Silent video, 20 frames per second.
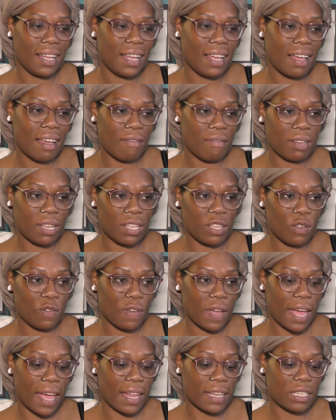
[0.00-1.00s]
I feel like you've
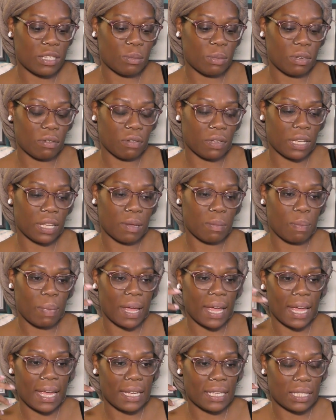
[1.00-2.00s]
had to be really
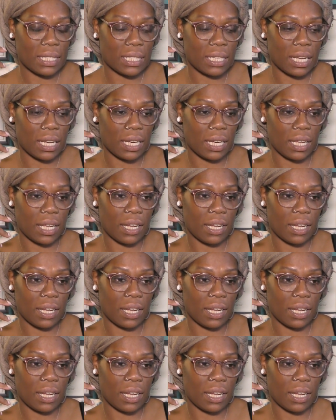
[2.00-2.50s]
patient